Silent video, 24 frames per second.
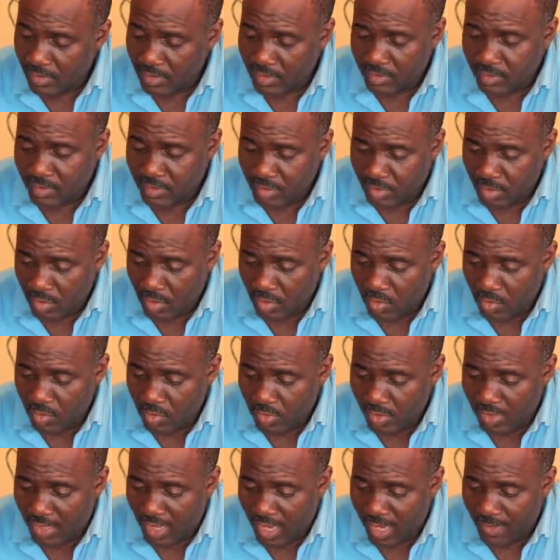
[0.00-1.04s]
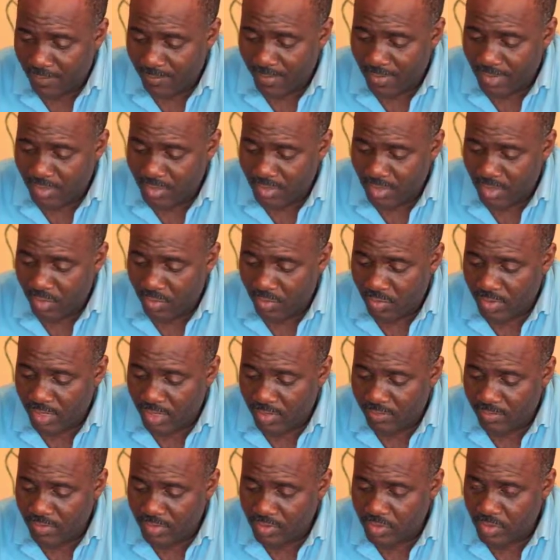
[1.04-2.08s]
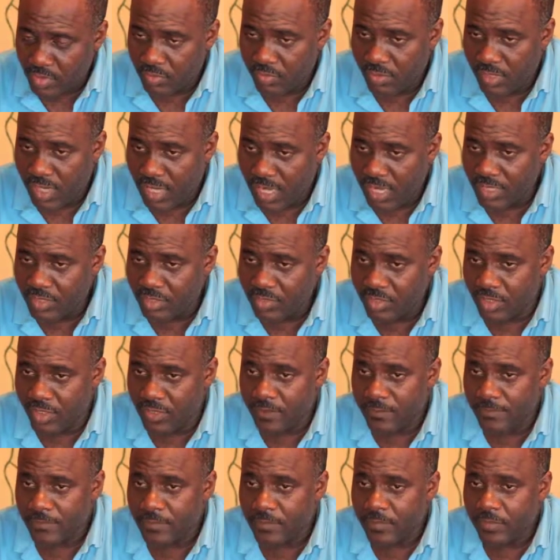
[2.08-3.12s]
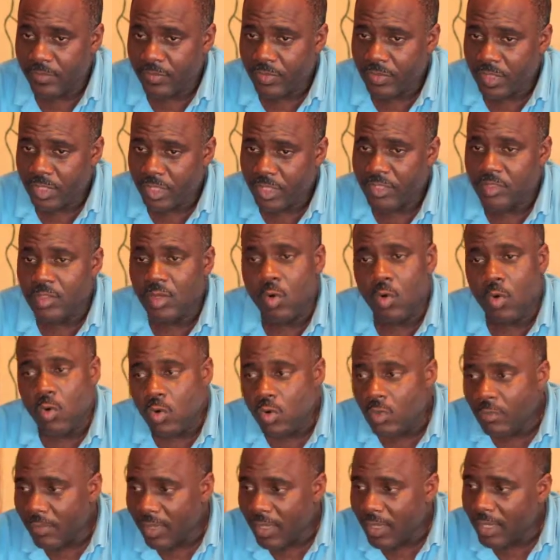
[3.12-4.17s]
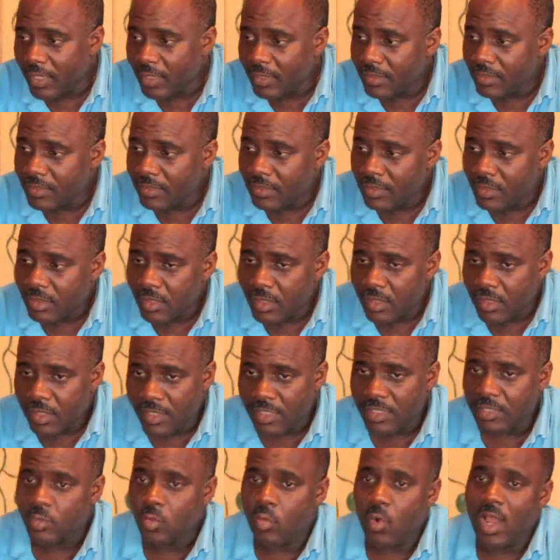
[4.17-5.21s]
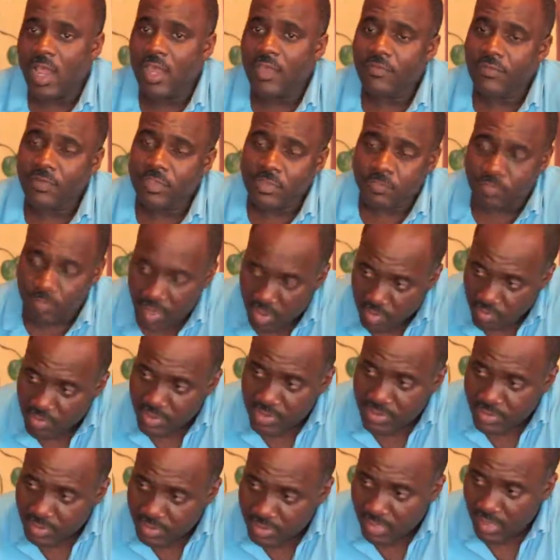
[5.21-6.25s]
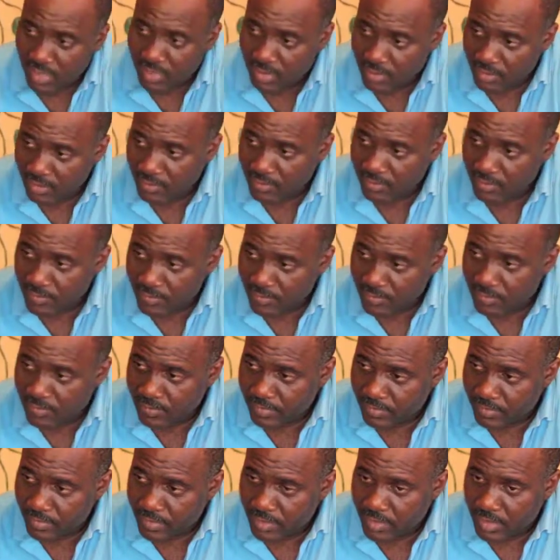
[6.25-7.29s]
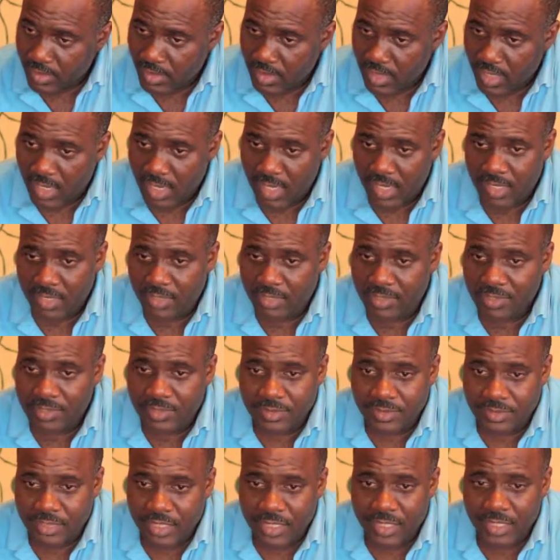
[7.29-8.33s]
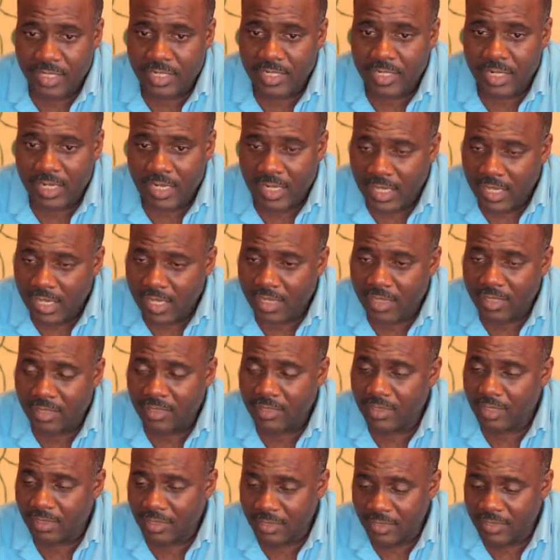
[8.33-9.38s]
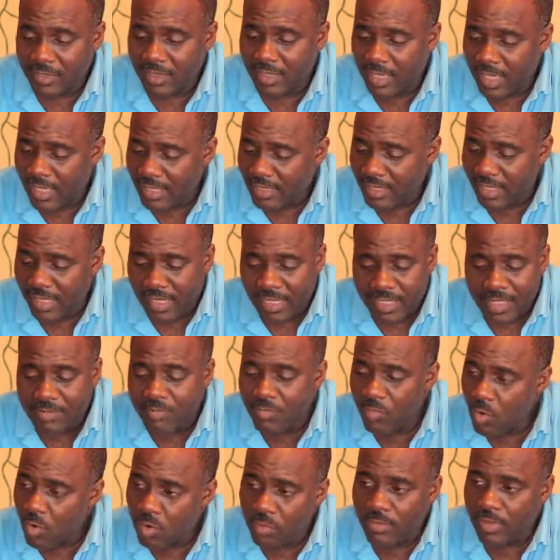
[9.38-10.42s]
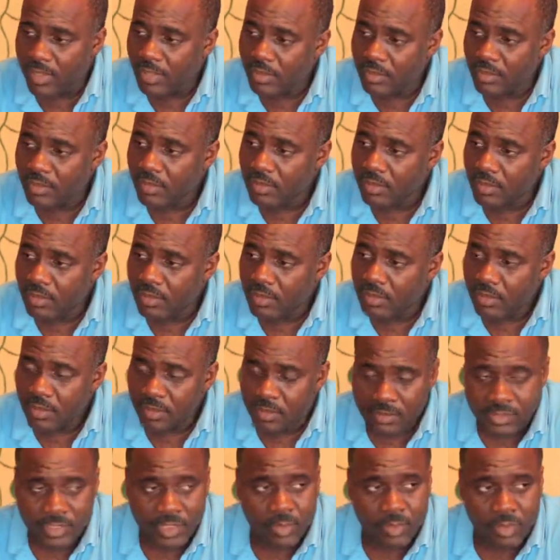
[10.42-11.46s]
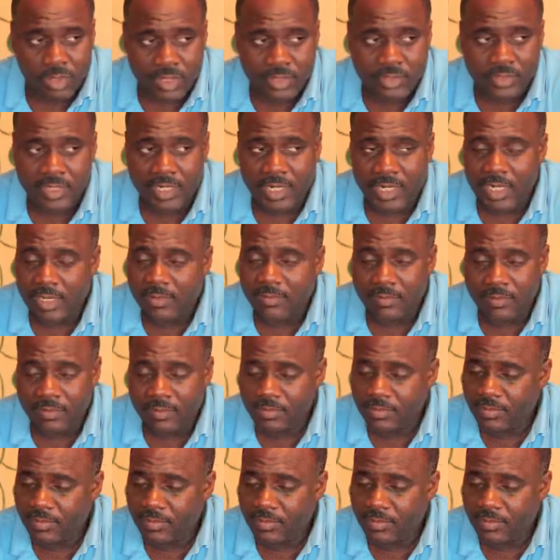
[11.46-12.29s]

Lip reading: So it happens now that Mr. Elisha, he's an old man. His wife is very sick, and he's sitting in a land that at any moment they will tell him,